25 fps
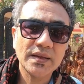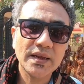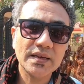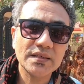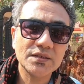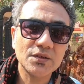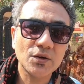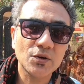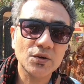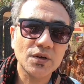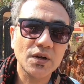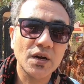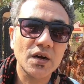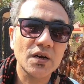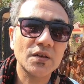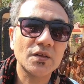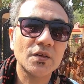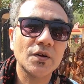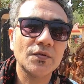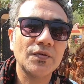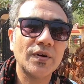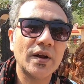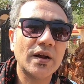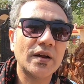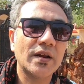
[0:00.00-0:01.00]
There is no
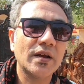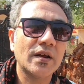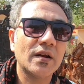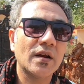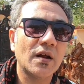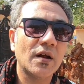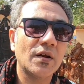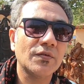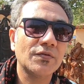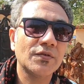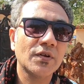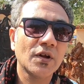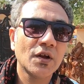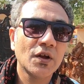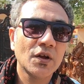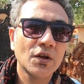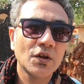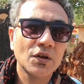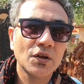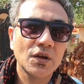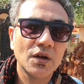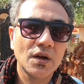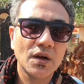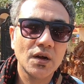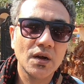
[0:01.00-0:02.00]
dearth of handicraft
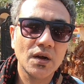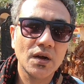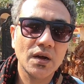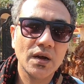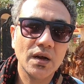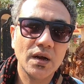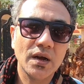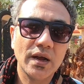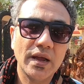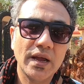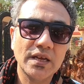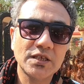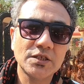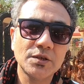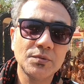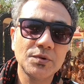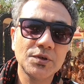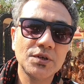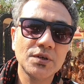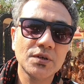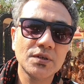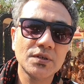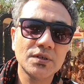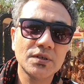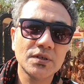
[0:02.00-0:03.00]

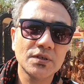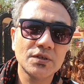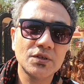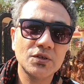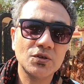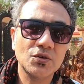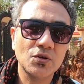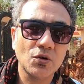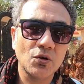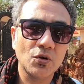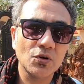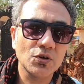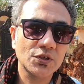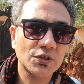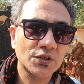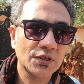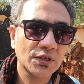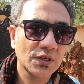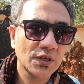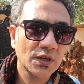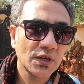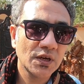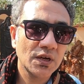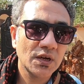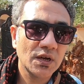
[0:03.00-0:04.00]
exhibitions and stores
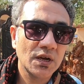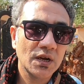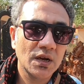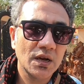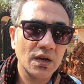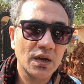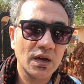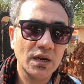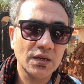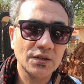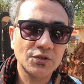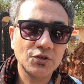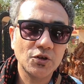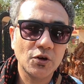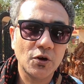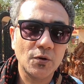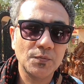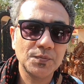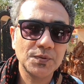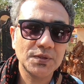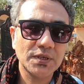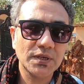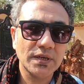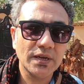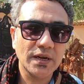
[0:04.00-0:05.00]
and
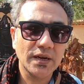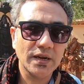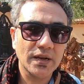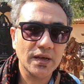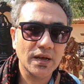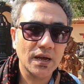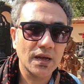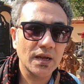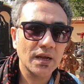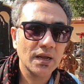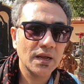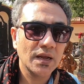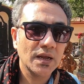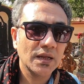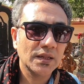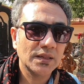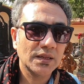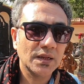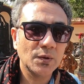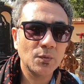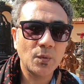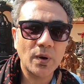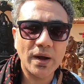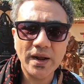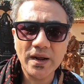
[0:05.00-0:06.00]
shops in India,
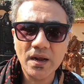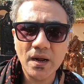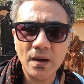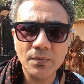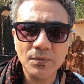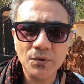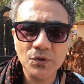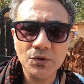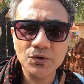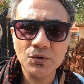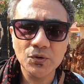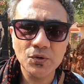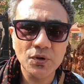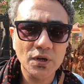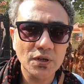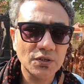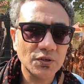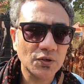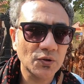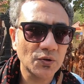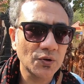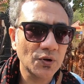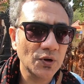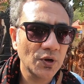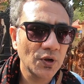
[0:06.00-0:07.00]
then why come to
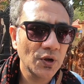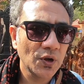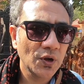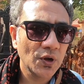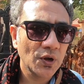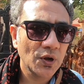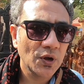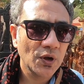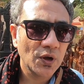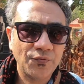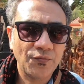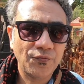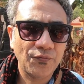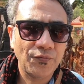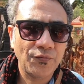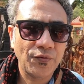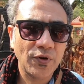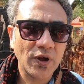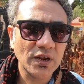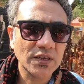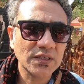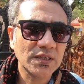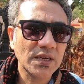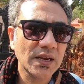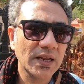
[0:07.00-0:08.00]
Surajkund?
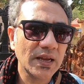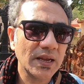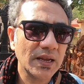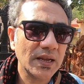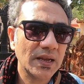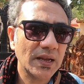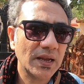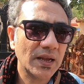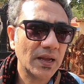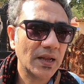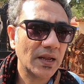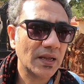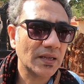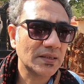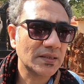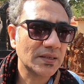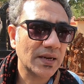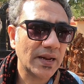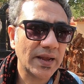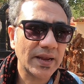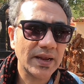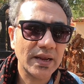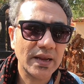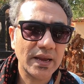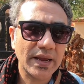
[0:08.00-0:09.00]
Firstly,
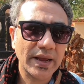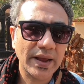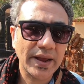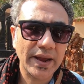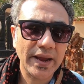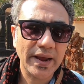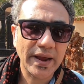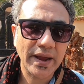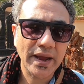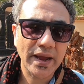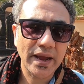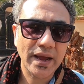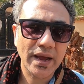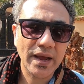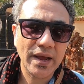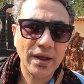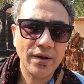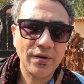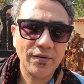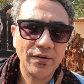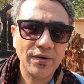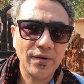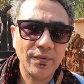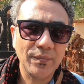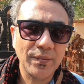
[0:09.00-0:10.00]
it's like
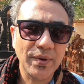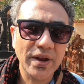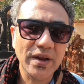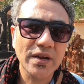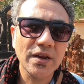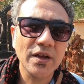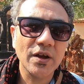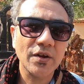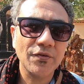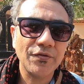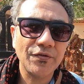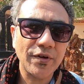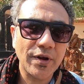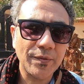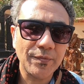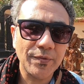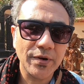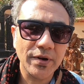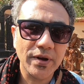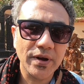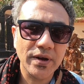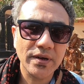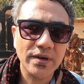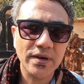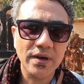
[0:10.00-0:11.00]
beginning of
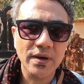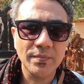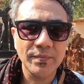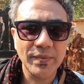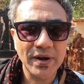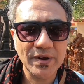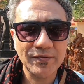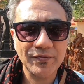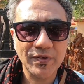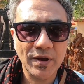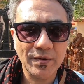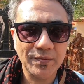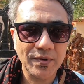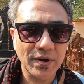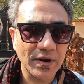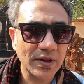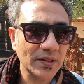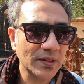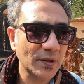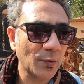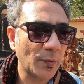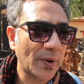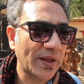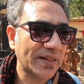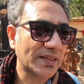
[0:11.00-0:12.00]
February till
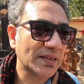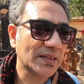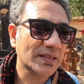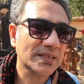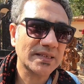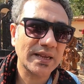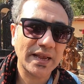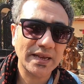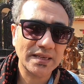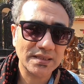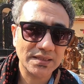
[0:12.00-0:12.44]
mid-February, the weather is